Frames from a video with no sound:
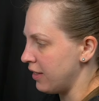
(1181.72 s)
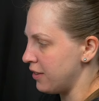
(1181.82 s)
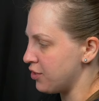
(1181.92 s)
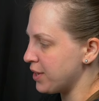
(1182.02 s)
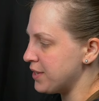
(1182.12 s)

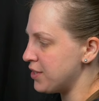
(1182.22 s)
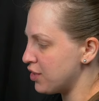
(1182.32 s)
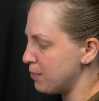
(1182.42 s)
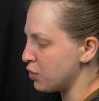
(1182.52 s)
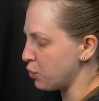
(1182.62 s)
the
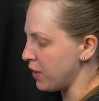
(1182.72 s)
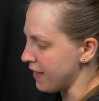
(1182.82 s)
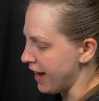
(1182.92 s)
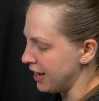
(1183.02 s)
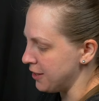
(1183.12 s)
transition between
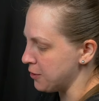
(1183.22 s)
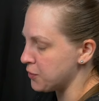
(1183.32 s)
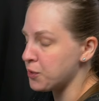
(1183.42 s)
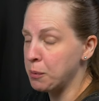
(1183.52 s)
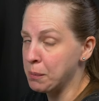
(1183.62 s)
that and the
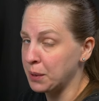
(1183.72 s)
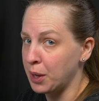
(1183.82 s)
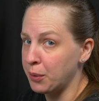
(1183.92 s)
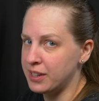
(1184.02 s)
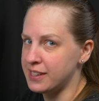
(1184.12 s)
stone
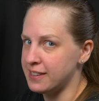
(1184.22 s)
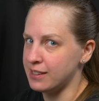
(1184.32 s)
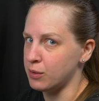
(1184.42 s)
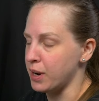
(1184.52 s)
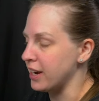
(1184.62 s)
below it
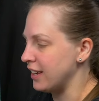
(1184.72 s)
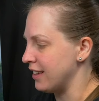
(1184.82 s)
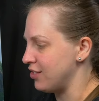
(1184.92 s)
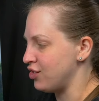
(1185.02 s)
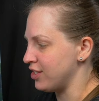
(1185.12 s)
isn't right.
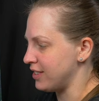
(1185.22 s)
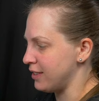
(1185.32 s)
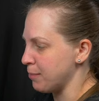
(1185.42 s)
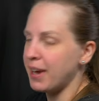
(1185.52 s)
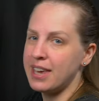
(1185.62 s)
It's just
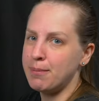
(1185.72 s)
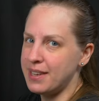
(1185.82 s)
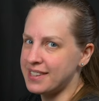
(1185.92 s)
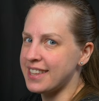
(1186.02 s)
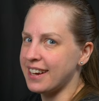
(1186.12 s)
the paint
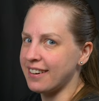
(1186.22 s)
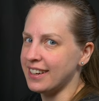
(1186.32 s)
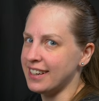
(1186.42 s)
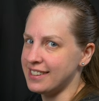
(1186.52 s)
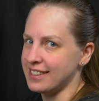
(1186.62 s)
meets there
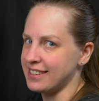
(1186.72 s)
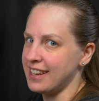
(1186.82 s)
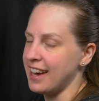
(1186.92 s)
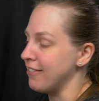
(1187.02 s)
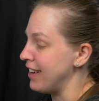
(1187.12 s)
and it doesn't
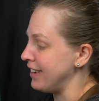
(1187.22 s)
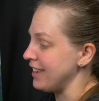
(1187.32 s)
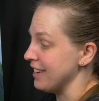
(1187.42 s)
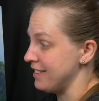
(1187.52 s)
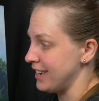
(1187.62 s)
have
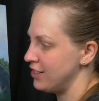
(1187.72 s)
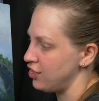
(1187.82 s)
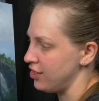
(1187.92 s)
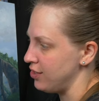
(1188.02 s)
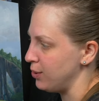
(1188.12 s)
any
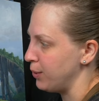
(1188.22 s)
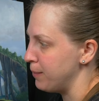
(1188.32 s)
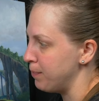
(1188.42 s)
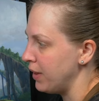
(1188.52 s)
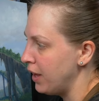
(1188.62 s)
intention to
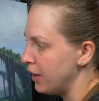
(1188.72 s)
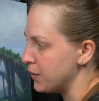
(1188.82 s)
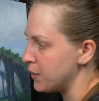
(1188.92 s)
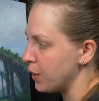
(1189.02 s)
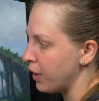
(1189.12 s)
it.
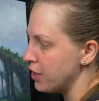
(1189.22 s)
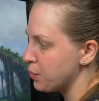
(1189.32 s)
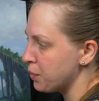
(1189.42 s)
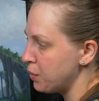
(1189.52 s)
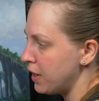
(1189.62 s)
So I
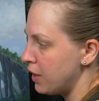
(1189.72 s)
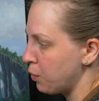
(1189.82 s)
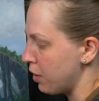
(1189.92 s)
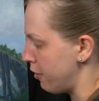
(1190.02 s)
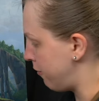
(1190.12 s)
drew in
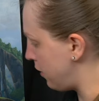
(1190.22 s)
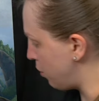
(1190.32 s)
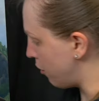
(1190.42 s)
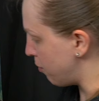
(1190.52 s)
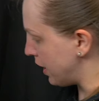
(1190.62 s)
where a
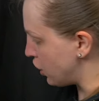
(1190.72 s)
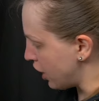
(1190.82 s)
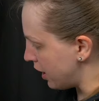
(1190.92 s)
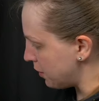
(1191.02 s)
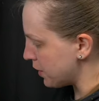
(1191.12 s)
few of my
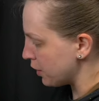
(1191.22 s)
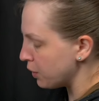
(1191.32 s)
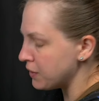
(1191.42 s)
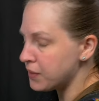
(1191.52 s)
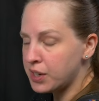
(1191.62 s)
shadows are
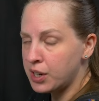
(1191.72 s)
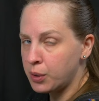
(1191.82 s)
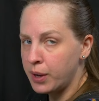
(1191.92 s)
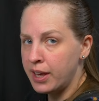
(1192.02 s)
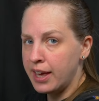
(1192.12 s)
going to
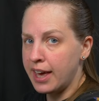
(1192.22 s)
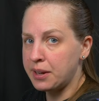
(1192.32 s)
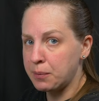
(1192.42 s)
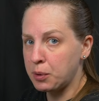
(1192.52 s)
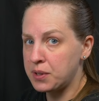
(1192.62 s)
go
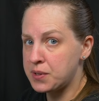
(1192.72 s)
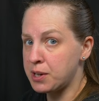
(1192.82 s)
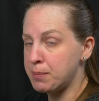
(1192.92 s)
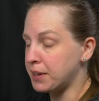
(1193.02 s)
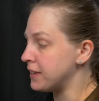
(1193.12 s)
and I'm going to
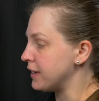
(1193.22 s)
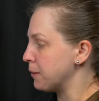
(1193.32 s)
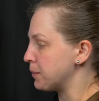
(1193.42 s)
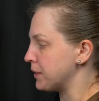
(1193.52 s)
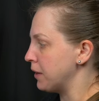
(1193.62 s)
start mixing
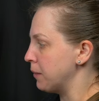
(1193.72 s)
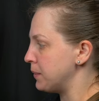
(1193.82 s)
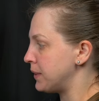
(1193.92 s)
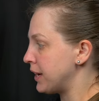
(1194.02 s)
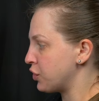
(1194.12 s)
up some
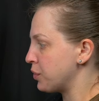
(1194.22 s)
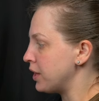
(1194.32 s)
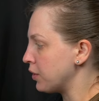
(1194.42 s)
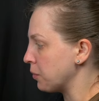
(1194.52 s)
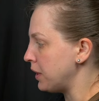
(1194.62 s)

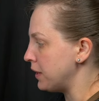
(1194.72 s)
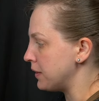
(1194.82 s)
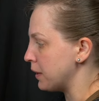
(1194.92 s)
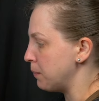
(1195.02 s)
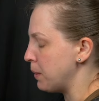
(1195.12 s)
saturated
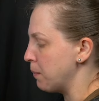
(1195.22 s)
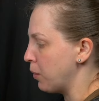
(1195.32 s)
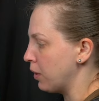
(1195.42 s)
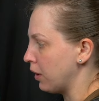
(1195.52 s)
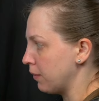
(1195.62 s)
greens, a bit
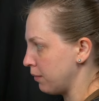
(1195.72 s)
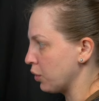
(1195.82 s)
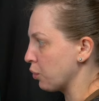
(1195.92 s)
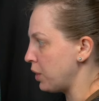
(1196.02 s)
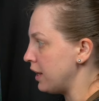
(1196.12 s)
more
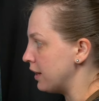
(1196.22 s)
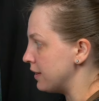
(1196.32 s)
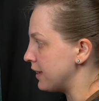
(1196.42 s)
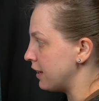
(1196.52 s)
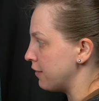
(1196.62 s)
green
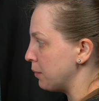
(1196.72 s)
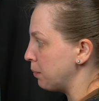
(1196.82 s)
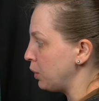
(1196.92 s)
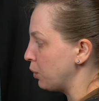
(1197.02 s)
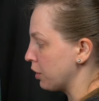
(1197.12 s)
instead of the
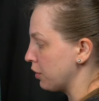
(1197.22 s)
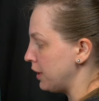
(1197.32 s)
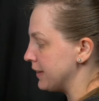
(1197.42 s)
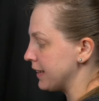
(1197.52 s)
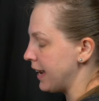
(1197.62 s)
bluer
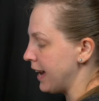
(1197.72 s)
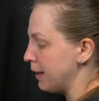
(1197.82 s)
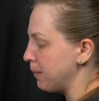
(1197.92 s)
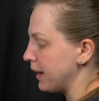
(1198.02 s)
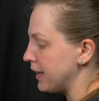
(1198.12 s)
greens that I
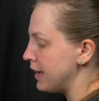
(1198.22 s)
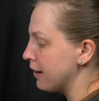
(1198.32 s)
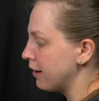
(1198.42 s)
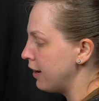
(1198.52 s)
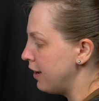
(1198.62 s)
had back
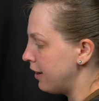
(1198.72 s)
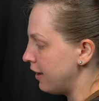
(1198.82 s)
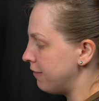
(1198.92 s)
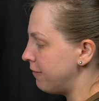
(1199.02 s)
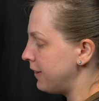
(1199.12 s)
here
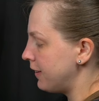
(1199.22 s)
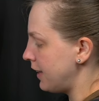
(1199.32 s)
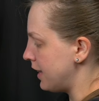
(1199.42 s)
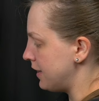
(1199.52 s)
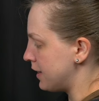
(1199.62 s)
and fill
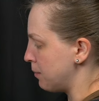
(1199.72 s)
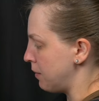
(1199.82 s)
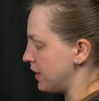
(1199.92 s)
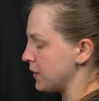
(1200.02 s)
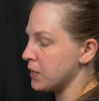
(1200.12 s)
in some
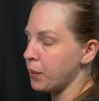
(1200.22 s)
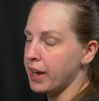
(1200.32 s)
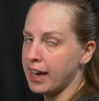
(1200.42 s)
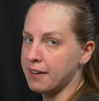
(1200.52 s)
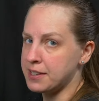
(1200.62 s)
of this so I
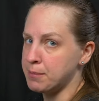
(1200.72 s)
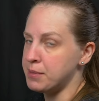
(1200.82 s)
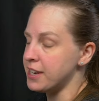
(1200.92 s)
have some